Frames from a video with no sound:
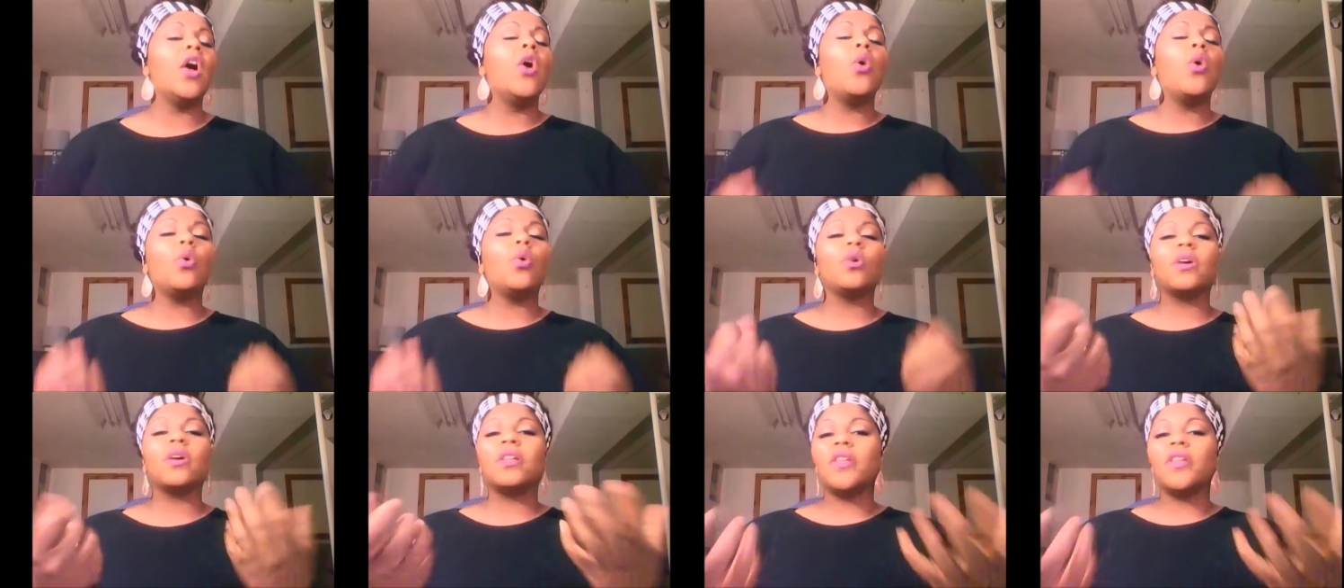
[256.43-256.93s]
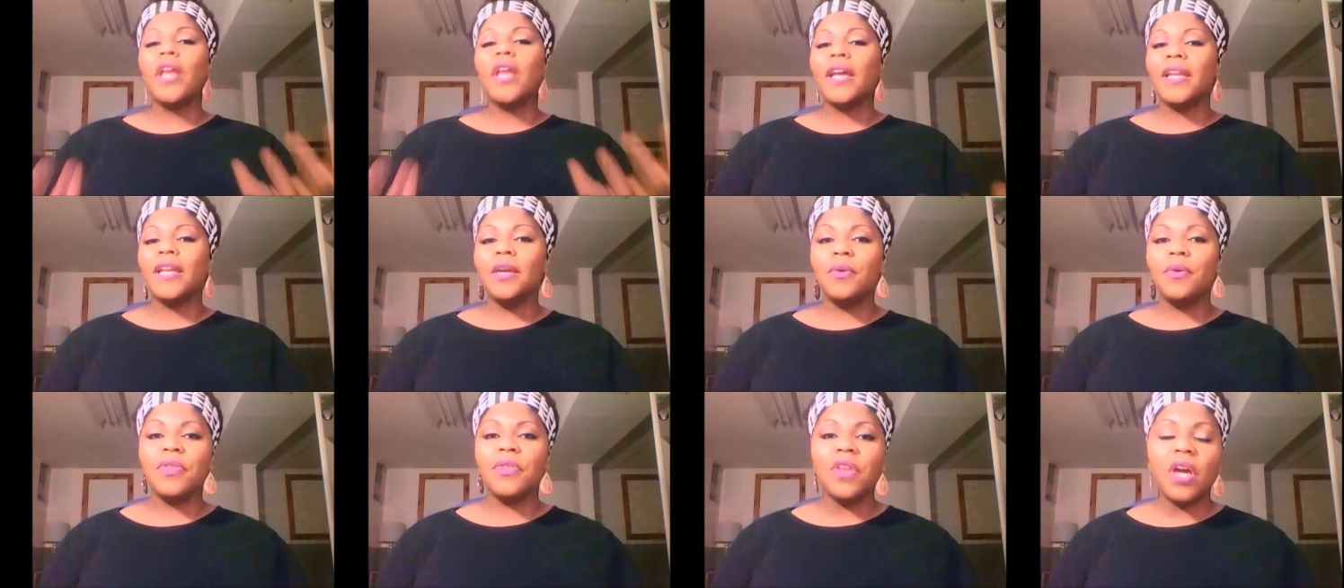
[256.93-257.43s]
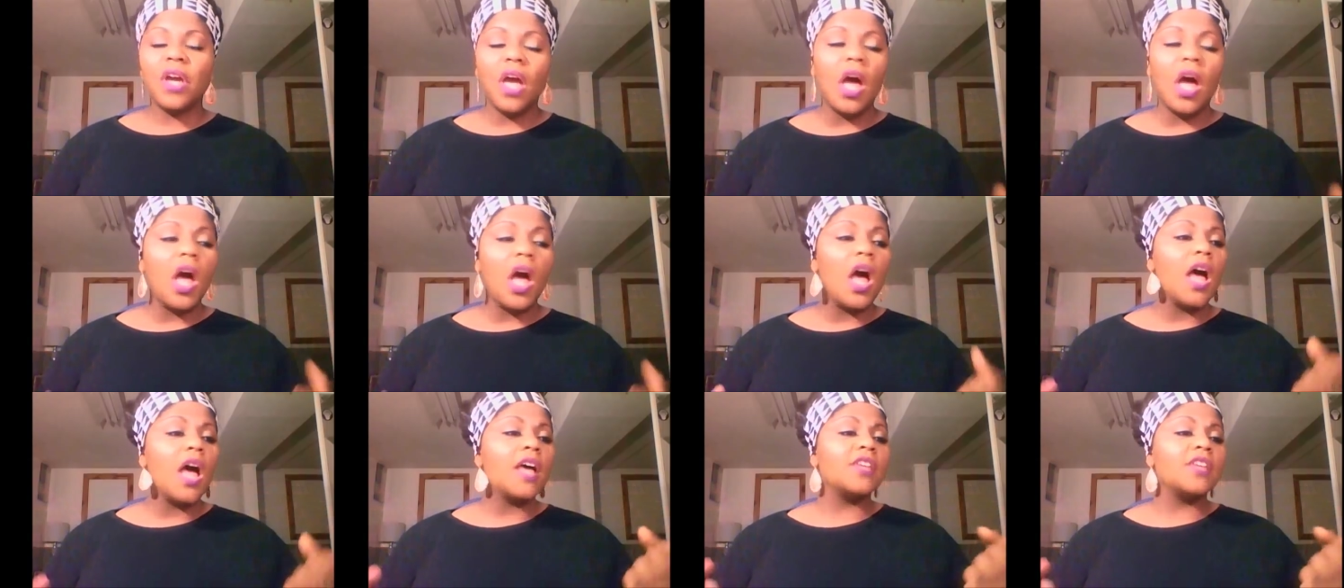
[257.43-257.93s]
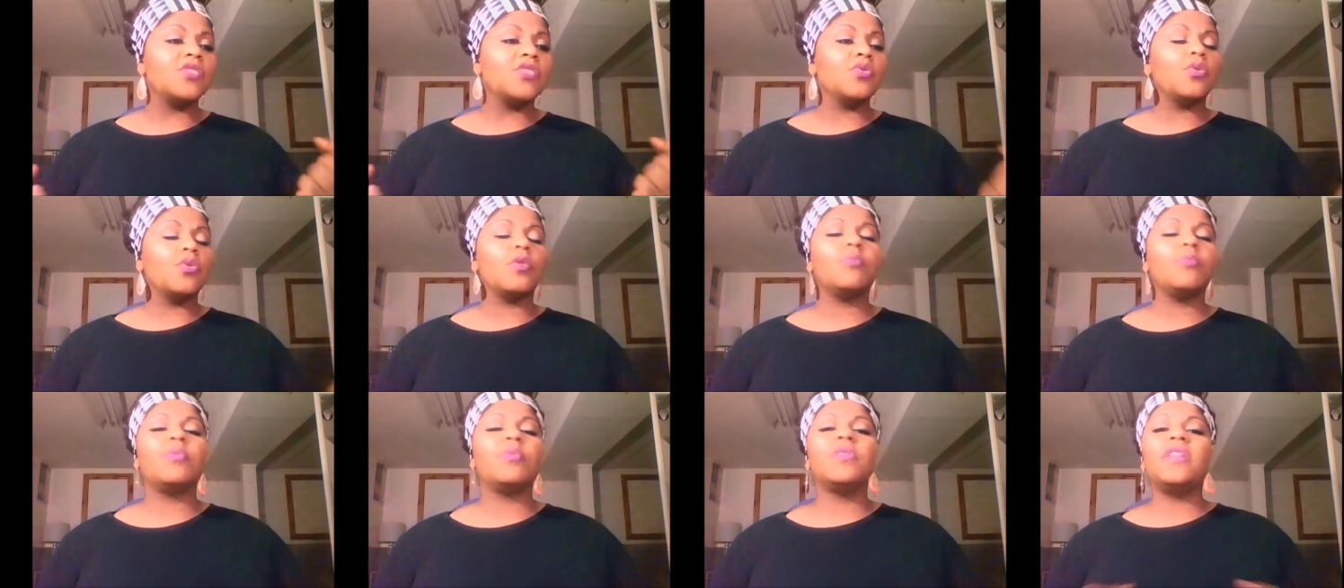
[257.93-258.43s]
or aligning with a cause
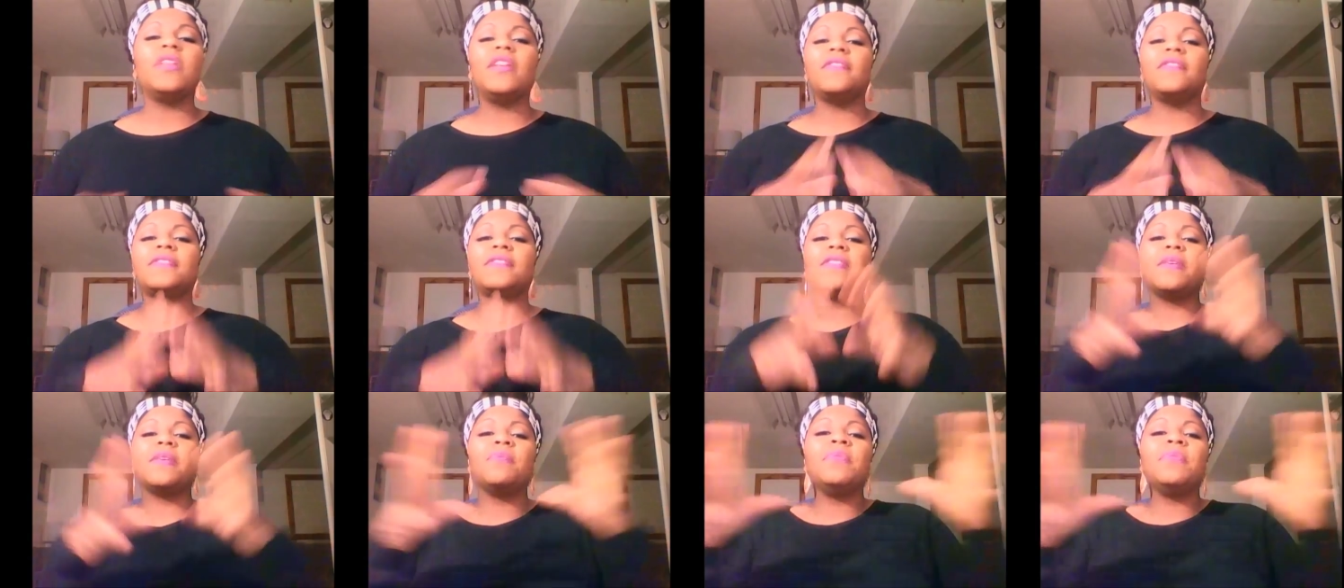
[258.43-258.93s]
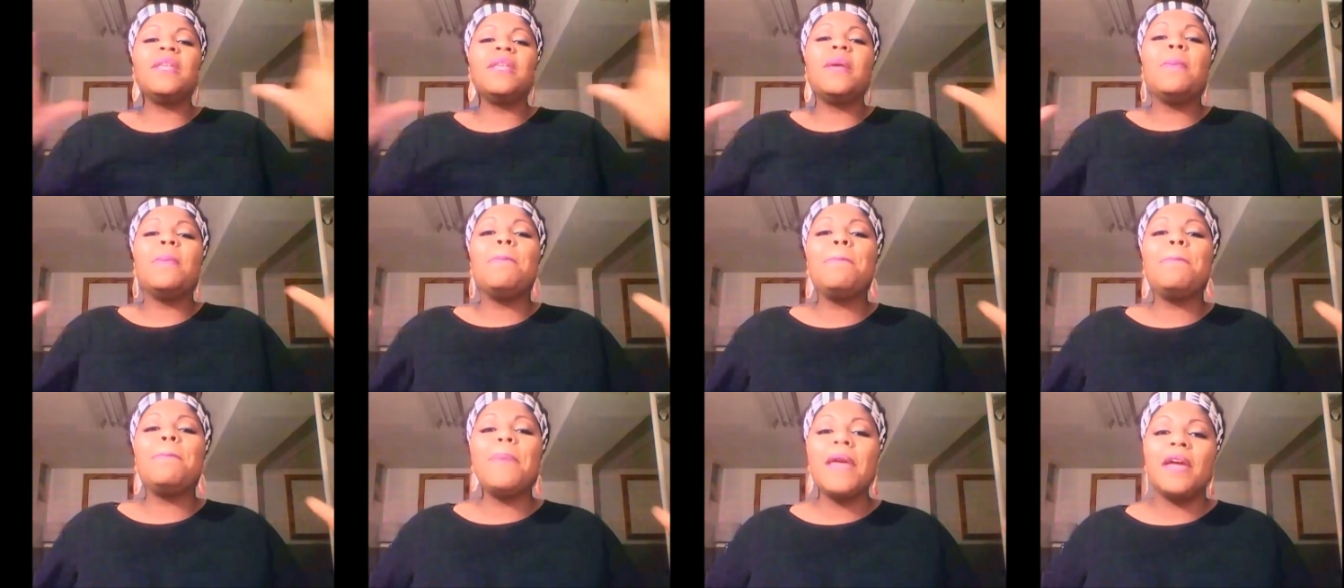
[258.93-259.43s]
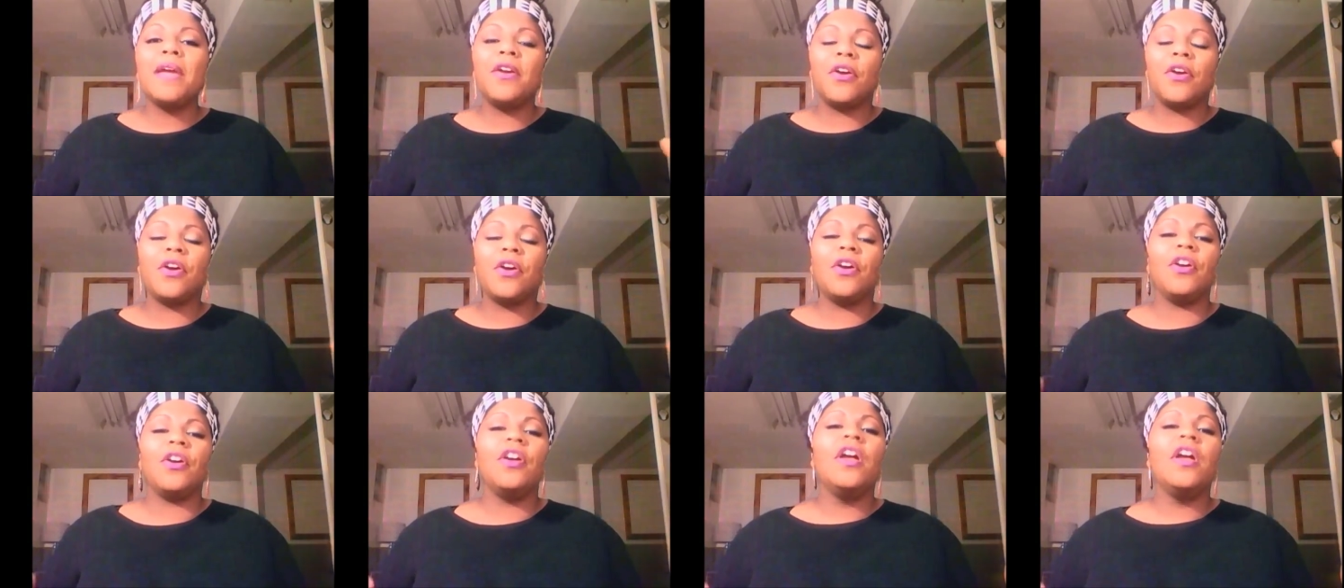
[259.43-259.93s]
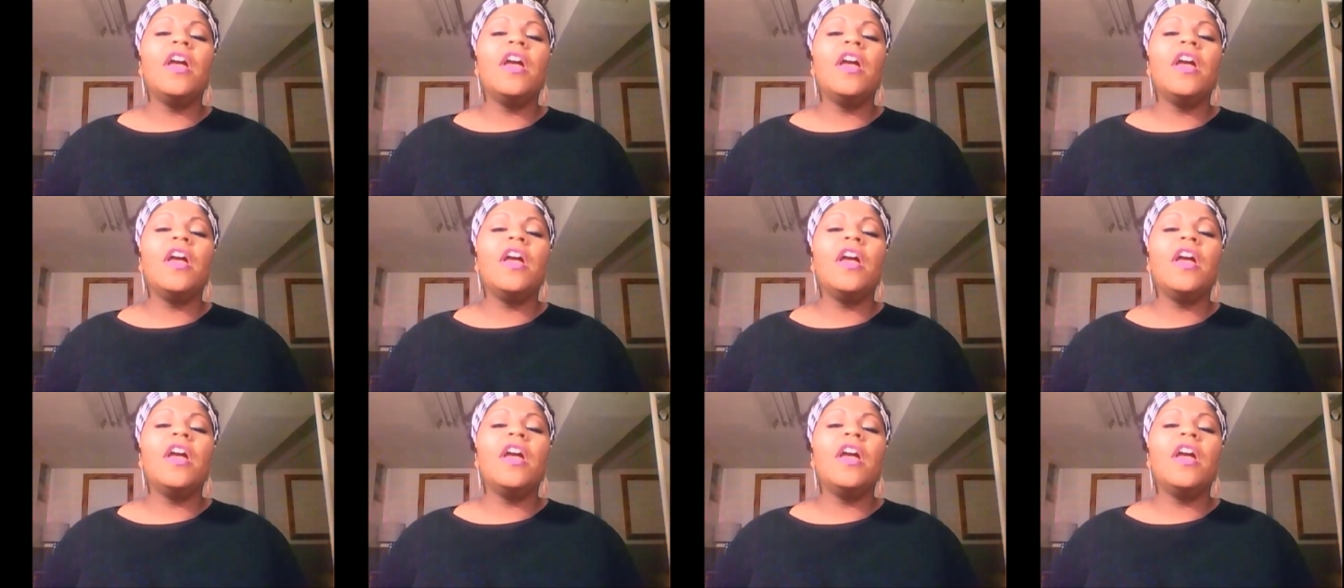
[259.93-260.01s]
or a belief, something bigger.